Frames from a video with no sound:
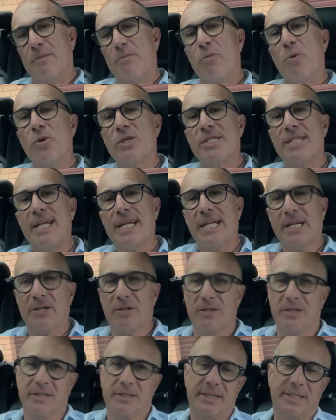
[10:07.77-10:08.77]

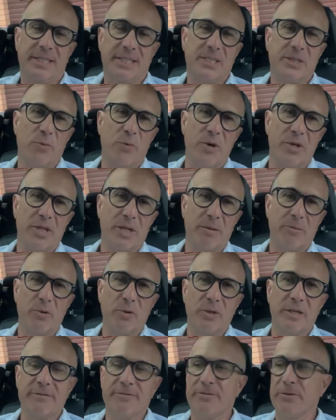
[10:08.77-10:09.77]
cyclical is the word that I'm
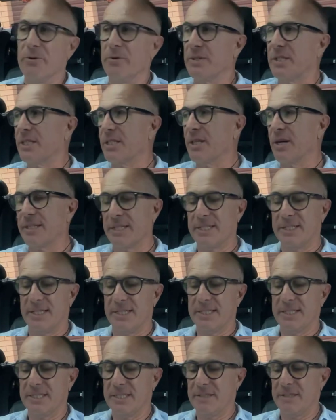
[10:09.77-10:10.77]
looking for, just like the
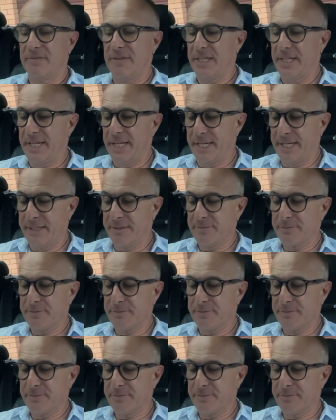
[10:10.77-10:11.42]
seasons of the year.